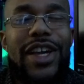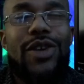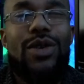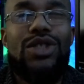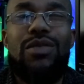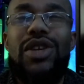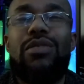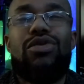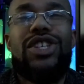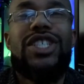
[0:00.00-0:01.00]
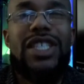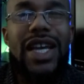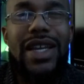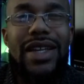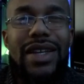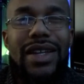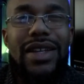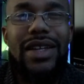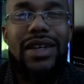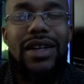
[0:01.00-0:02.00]
hero to be appreciated
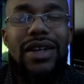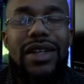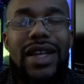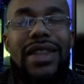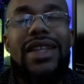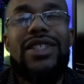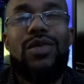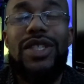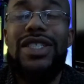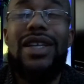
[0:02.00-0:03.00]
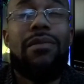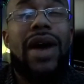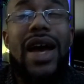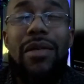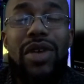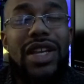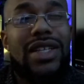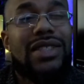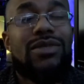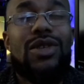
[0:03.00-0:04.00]
in this one, just in my opinion,
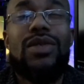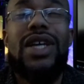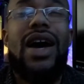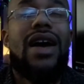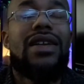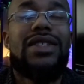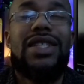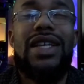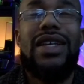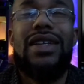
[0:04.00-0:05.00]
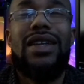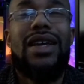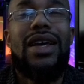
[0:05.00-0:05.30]
because I'm so tired of seeing